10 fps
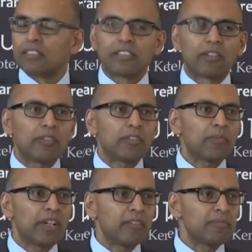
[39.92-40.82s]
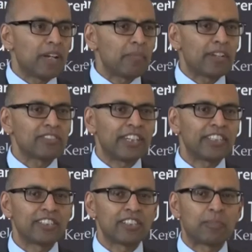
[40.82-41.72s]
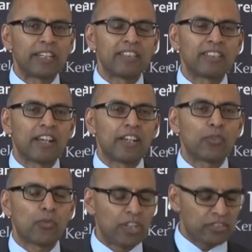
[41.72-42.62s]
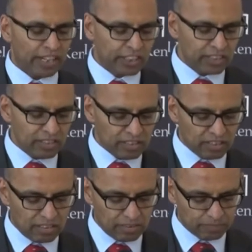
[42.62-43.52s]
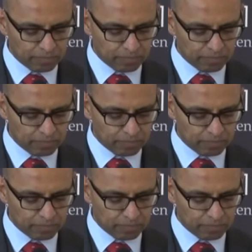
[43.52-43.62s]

So my presentation is in 3 sections.